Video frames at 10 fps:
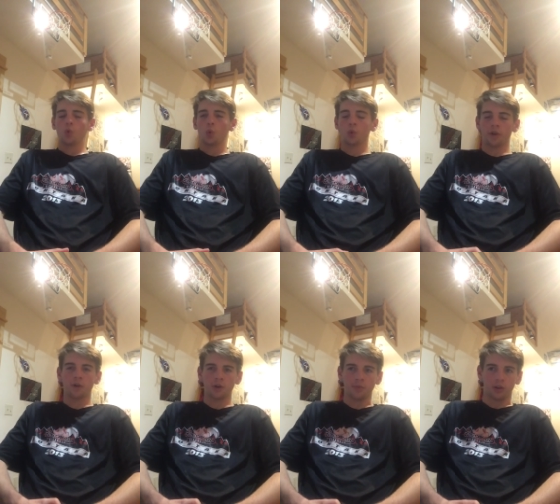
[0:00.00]
what I've
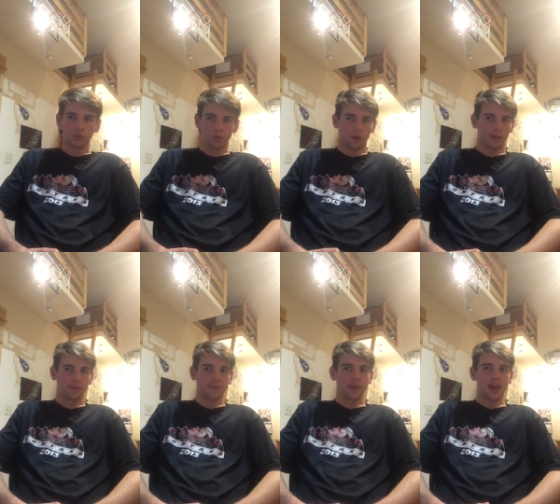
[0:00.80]
heard about Luke
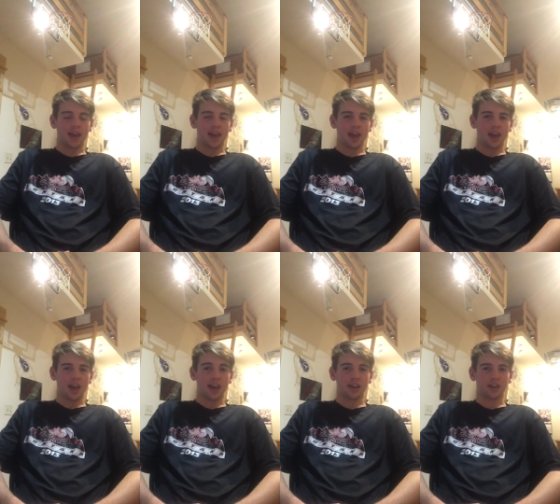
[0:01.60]
Walton
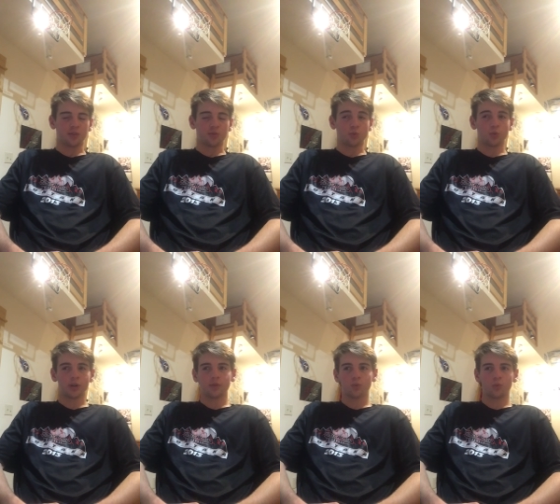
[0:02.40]
and
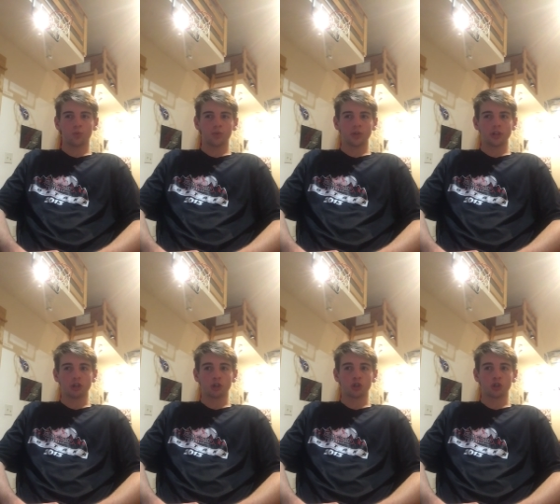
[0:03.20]
what is